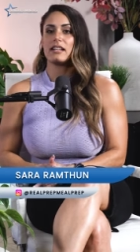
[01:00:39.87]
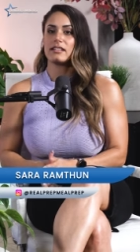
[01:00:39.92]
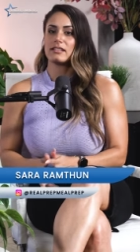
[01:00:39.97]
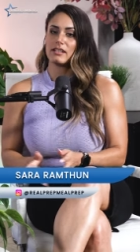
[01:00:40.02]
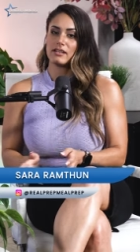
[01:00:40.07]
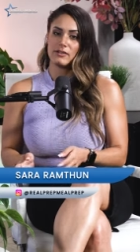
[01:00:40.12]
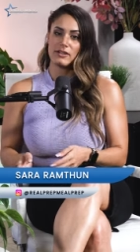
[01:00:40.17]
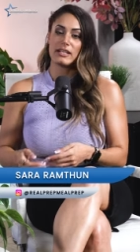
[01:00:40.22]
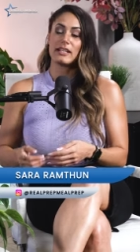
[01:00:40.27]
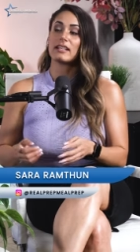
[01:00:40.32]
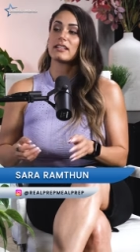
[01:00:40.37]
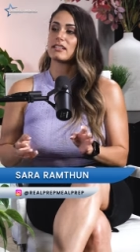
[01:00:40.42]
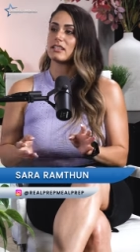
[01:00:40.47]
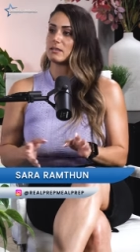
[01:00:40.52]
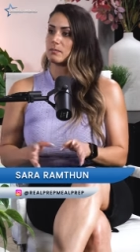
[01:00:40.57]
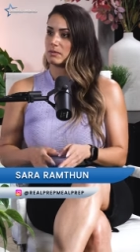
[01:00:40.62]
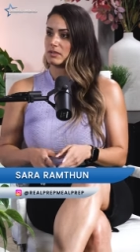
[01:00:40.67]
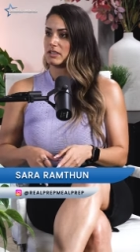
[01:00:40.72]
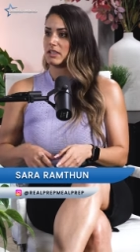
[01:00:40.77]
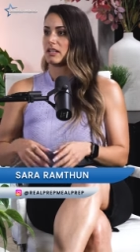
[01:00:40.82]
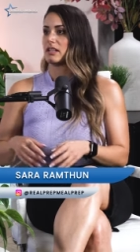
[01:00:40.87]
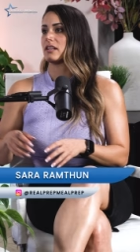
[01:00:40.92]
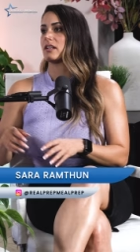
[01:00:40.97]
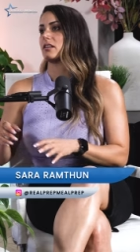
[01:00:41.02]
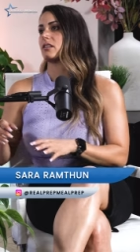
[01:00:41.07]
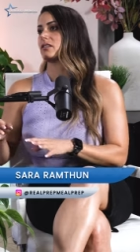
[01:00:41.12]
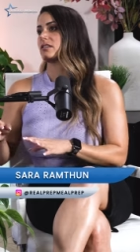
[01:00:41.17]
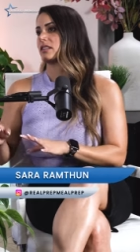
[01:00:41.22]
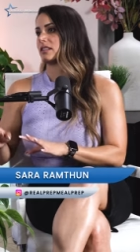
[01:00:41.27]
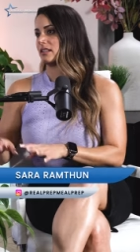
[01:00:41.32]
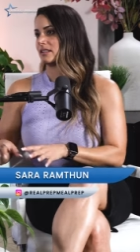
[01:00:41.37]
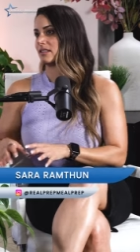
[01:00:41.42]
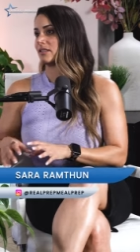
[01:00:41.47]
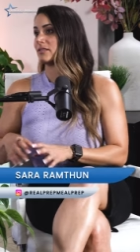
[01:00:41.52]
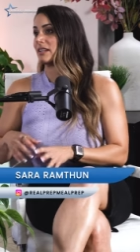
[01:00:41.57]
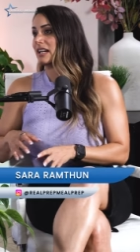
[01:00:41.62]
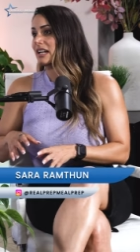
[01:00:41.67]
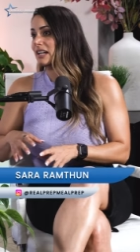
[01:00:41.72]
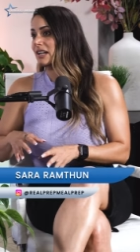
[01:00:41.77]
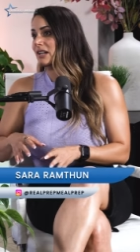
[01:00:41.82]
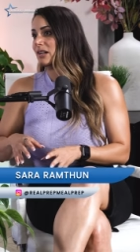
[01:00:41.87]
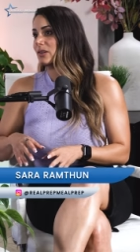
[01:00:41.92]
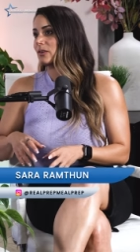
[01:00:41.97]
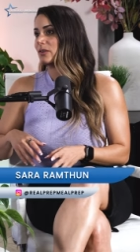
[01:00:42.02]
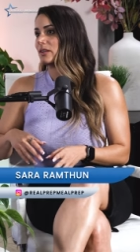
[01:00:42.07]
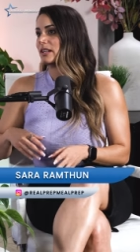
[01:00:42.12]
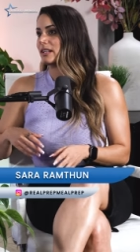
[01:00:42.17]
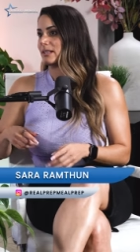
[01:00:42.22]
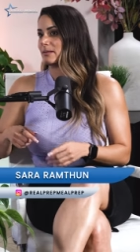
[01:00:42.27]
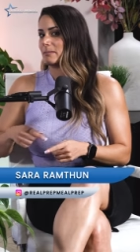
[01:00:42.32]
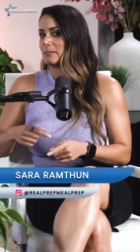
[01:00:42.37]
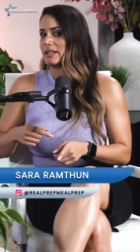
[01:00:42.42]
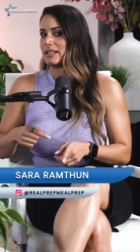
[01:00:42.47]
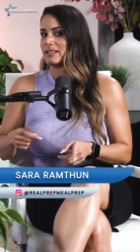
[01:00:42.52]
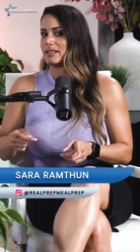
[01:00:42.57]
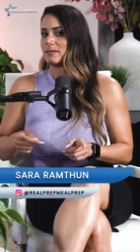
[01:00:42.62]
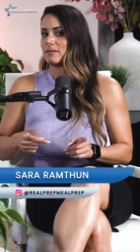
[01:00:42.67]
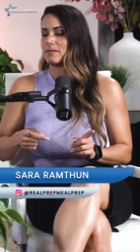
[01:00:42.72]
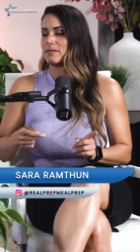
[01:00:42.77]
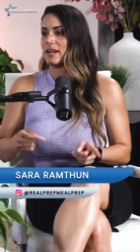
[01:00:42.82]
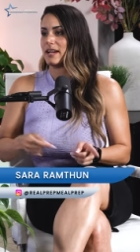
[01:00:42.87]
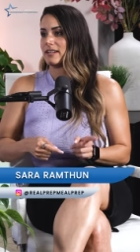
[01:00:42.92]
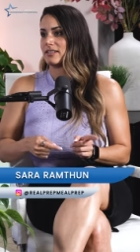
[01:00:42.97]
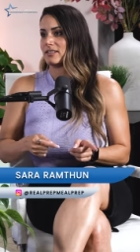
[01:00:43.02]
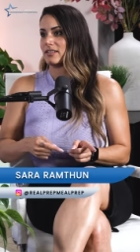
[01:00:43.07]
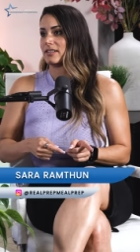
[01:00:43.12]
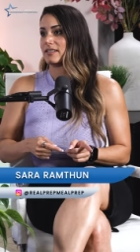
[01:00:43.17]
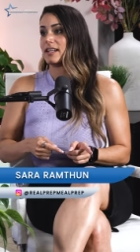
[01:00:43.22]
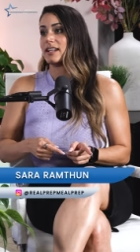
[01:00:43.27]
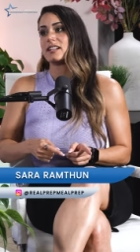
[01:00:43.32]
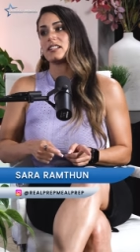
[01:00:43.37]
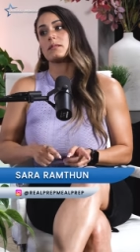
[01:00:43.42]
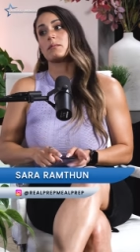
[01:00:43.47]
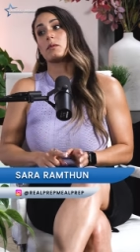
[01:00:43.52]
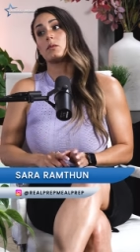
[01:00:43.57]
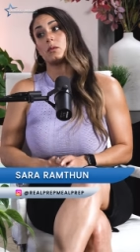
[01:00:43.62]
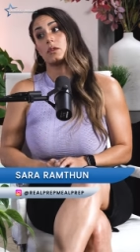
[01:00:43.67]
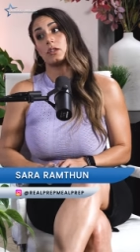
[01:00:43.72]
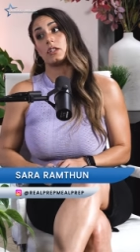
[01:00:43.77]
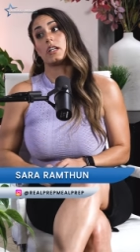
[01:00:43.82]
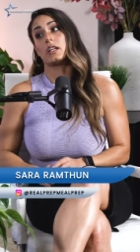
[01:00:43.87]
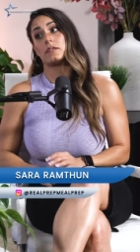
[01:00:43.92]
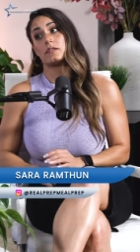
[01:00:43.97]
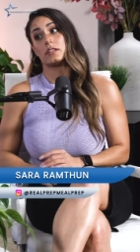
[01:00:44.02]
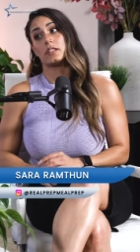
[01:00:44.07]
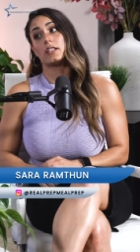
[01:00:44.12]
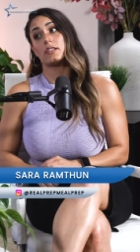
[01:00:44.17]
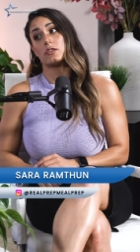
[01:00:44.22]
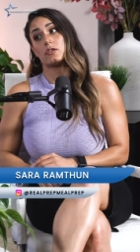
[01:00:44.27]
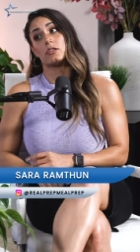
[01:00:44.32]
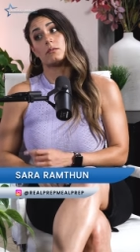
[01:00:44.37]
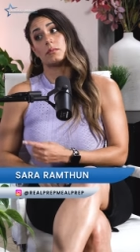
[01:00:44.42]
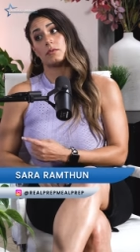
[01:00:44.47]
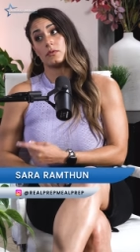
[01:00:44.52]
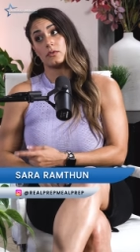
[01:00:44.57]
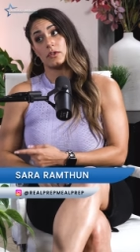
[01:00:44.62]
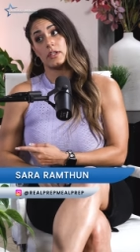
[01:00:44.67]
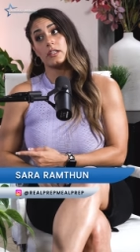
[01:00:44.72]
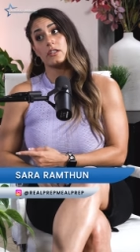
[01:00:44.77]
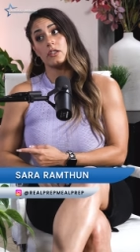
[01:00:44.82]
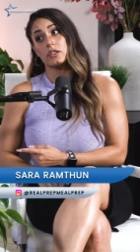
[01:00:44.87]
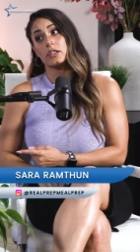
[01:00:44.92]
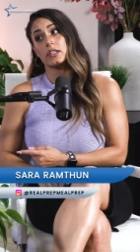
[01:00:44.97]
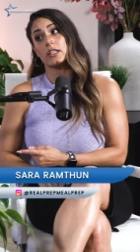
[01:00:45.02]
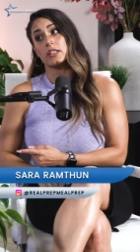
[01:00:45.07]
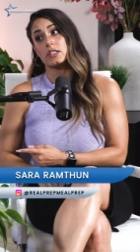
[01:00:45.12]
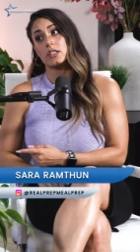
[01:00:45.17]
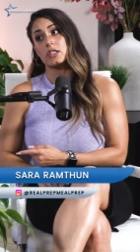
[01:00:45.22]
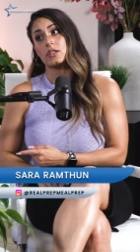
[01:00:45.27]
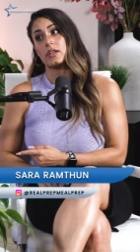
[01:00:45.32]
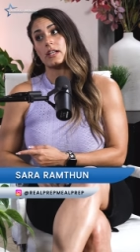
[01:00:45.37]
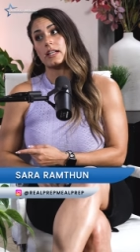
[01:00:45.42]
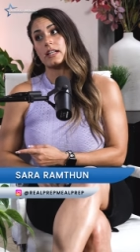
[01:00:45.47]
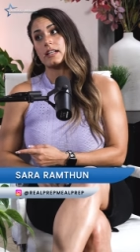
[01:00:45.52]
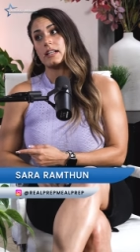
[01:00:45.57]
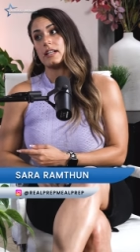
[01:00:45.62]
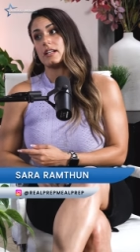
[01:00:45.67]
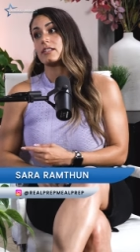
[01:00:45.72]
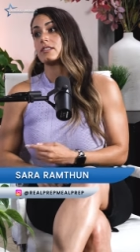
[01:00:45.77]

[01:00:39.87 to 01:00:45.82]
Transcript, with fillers: So he gets his potatoes. He, so now it makes him faster at that because I'm like, well, you have to get to it before Edgar gets to it.